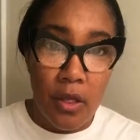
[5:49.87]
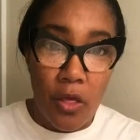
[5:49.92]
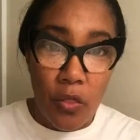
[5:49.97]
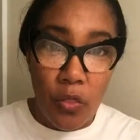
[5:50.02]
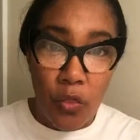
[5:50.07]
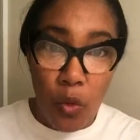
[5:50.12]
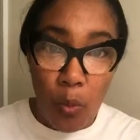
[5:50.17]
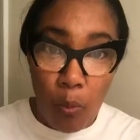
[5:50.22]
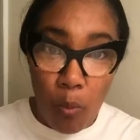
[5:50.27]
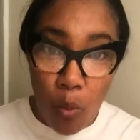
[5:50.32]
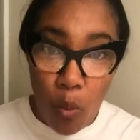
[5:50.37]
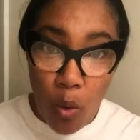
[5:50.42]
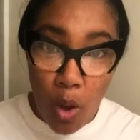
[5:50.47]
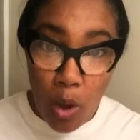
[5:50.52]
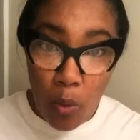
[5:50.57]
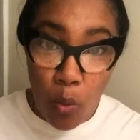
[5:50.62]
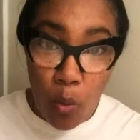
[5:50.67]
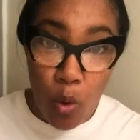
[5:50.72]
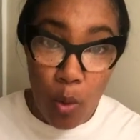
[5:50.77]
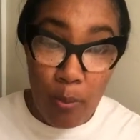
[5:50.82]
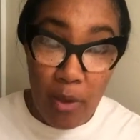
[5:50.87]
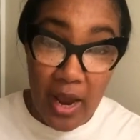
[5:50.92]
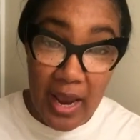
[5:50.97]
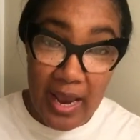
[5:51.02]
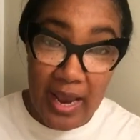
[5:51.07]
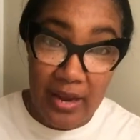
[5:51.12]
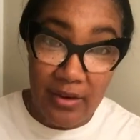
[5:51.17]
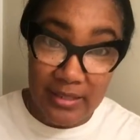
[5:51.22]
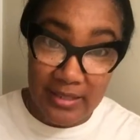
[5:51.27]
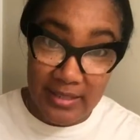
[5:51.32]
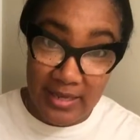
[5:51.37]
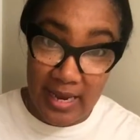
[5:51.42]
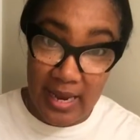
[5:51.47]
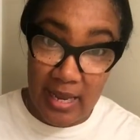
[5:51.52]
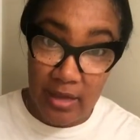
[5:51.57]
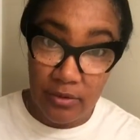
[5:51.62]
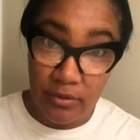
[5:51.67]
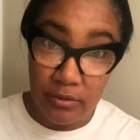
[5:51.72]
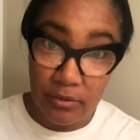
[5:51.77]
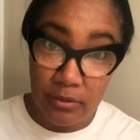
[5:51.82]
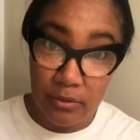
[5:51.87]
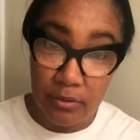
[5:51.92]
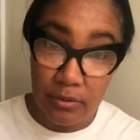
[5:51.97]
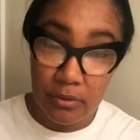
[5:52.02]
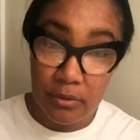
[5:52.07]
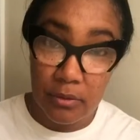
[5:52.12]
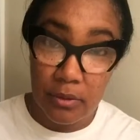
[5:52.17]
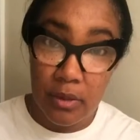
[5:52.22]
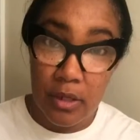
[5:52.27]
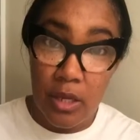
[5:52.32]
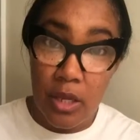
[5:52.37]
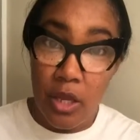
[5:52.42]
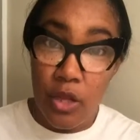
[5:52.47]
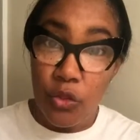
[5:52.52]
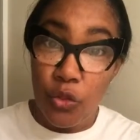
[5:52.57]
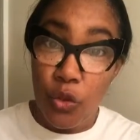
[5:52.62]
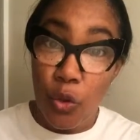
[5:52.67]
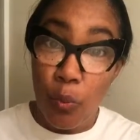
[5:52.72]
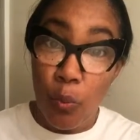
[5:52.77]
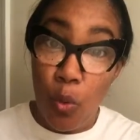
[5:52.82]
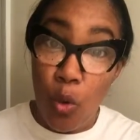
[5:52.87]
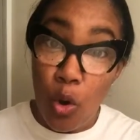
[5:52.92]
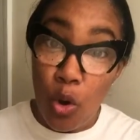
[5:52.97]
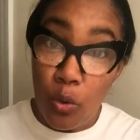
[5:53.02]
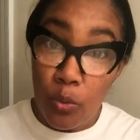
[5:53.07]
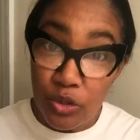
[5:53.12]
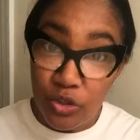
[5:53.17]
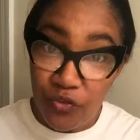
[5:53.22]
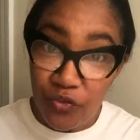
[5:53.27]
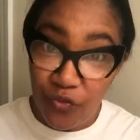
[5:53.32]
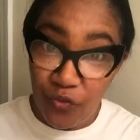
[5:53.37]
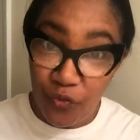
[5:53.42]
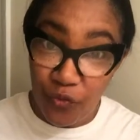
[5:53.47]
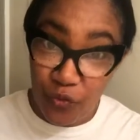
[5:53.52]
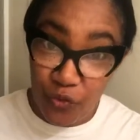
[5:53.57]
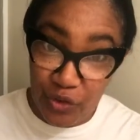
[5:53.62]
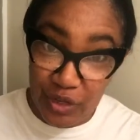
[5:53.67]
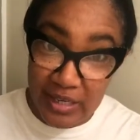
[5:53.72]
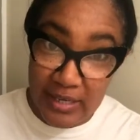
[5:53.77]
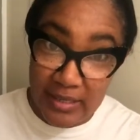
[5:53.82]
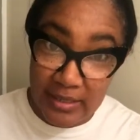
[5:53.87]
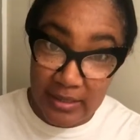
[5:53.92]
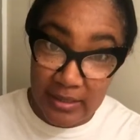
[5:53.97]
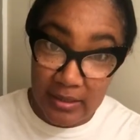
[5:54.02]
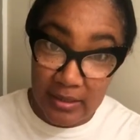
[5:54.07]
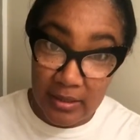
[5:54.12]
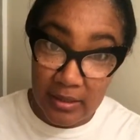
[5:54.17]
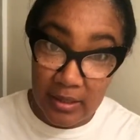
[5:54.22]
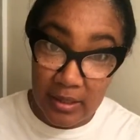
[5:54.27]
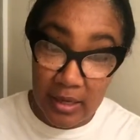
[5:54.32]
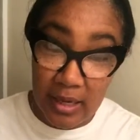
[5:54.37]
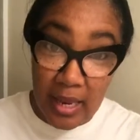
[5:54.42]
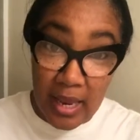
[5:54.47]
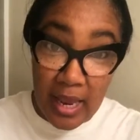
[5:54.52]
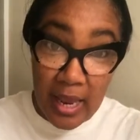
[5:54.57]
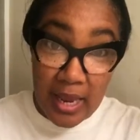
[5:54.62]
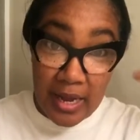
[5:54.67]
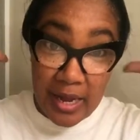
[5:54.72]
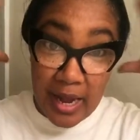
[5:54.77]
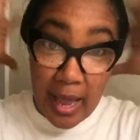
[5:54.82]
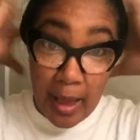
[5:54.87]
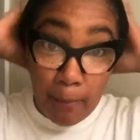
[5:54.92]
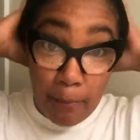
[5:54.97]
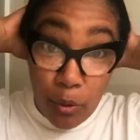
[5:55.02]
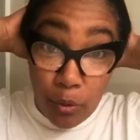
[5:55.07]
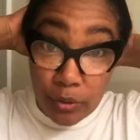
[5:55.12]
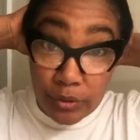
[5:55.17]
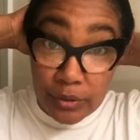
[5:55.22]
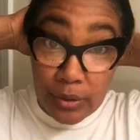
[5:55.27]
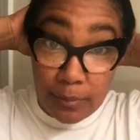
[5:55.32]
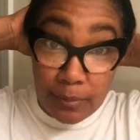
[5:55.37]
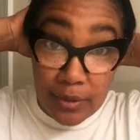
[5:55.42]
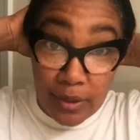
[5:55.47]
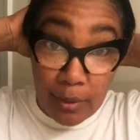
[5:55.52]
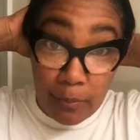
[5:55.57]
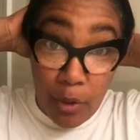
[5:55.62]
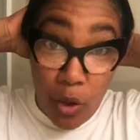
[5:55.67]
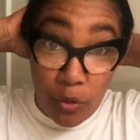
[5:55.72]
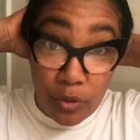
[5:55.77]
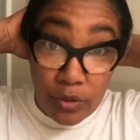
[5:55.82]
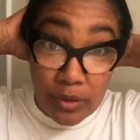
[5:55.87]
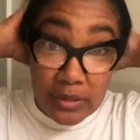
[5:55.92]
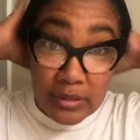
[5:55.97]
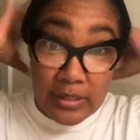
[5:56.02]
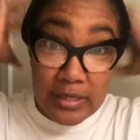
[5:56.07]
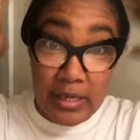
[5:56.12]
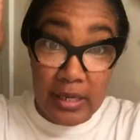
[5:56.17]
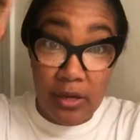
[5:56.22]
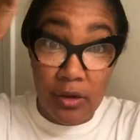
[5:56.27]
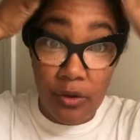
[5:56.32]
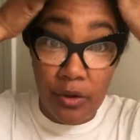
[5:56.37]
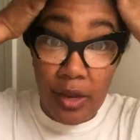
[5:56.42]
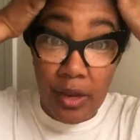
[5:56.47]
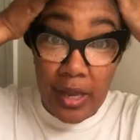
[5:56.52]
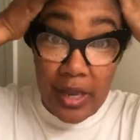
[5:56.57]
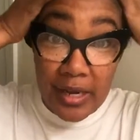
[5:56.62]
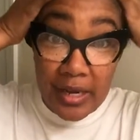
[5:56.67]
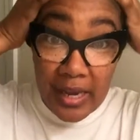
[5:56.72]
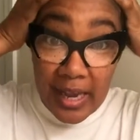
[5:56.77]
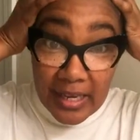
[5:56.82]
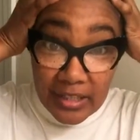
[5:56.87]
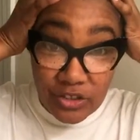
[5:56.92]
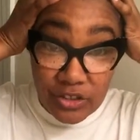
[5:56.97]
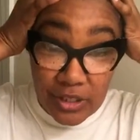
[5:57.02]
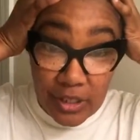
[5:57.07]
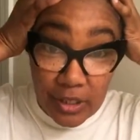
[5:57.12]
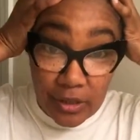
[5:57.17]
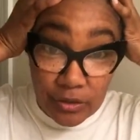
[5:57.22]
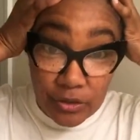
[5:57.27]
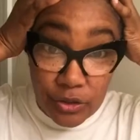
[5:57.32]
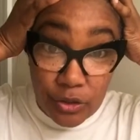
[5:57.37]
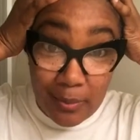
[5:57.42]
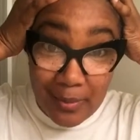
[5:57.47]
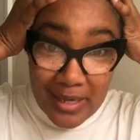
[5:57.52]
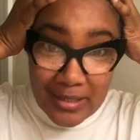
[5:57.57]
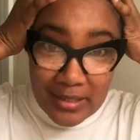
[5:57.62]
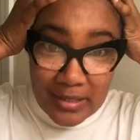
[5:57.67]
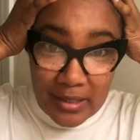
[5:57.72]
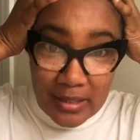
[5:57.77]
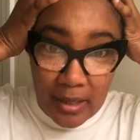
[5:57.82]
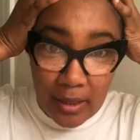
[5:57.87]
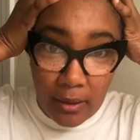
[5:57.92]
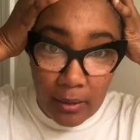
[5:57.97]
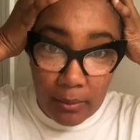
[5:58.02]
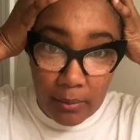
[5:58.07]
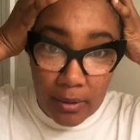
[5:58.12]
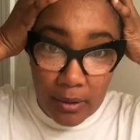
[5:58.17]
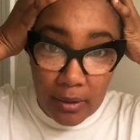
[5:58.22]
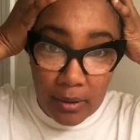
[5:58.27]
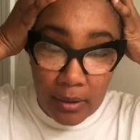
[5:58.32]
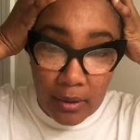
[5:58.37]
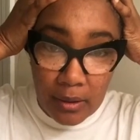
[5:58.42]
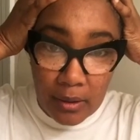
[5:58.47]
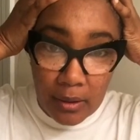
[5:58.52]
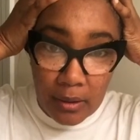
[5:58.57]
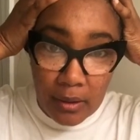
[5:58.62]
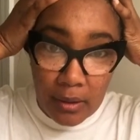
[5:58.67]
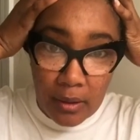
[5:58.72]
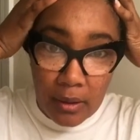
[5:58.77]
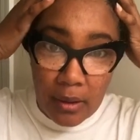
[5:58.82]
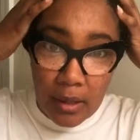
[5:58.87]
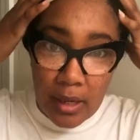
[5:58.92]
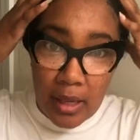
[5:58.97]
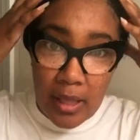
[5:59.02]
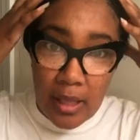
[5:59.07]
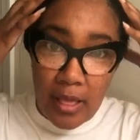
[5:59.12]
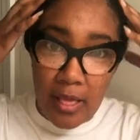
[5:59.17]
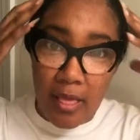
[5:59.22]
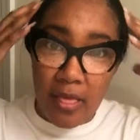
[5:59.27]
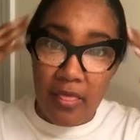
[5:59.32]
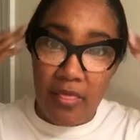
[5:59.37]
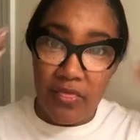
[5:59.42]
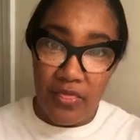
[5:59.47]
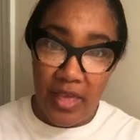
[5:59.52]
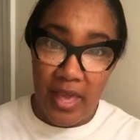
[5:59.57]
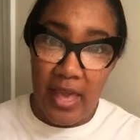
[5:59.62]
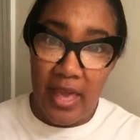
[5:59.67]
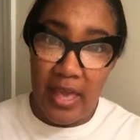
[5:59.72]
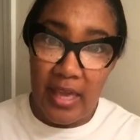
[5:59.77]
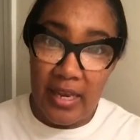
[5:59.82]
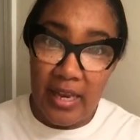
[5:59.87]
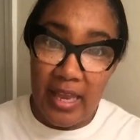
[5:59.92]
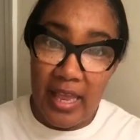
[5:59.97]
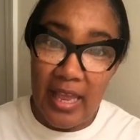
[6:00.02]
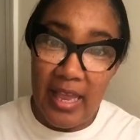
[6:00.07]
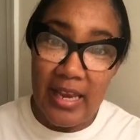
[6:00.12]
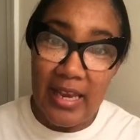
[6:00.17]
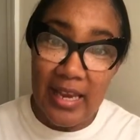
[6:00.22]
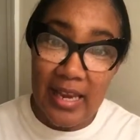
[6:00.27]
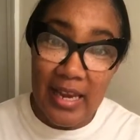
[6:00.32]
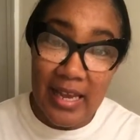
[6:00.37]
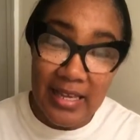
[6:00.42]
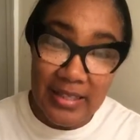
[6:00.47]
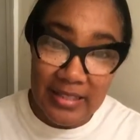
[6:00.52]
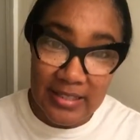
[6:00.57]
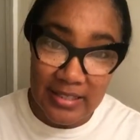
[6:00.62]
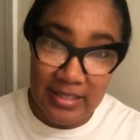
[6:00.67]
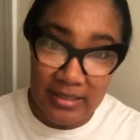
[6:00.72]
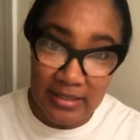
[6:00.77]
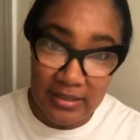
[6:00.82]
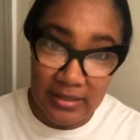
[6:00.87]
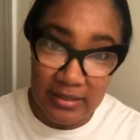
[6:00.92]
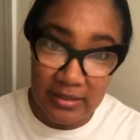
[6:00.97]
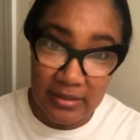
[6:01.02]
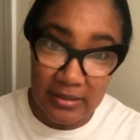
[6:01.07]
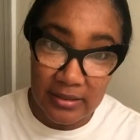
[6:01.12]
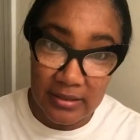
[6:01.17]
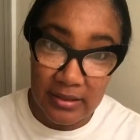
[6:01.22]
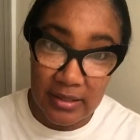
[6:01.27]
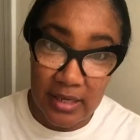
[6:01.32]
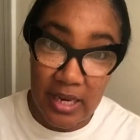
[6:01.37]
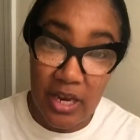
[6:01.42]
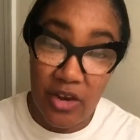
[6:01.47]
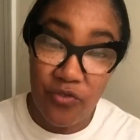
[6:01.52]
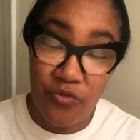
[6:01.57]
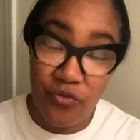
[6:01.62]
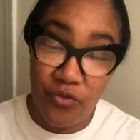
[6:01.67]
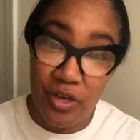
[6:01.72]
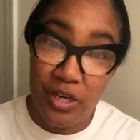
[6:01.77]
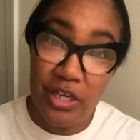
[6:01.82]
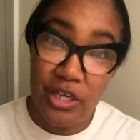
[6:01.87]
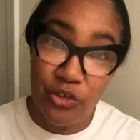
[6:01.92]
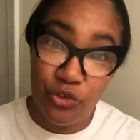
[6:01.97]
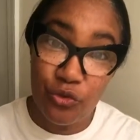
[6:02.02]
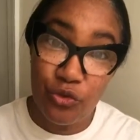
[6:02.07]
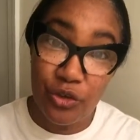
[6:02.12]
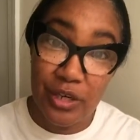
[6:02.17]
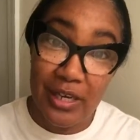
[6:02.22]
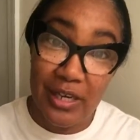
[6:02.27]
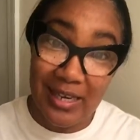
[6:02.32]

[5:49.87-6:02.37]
the more I wore my hair down, the more it was free, not pulled up in a ponytail, not gelled to my scalp, that it lessened. It really and truly